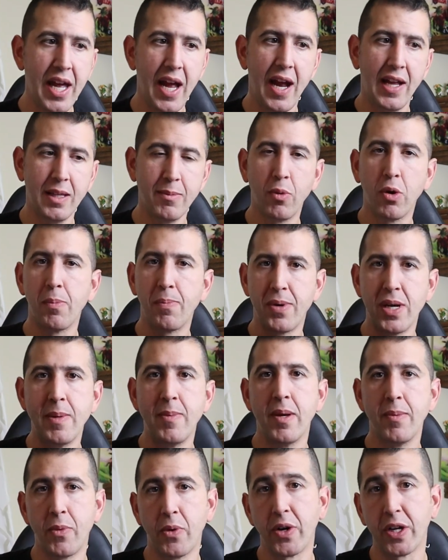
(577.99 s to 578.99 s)
and the more
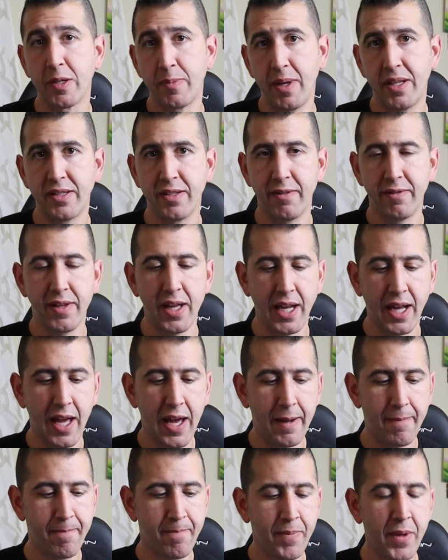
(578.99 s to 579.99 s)
premium, more expensive they
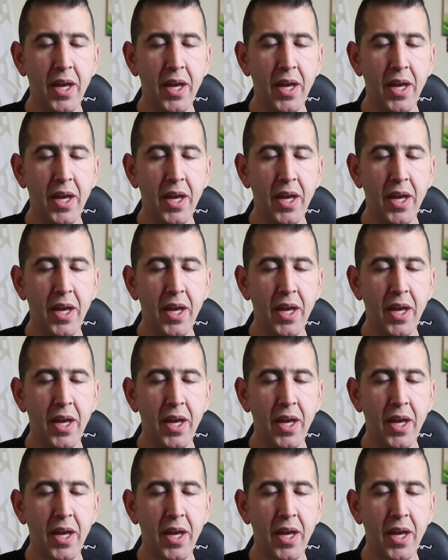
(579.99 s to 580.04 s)
get.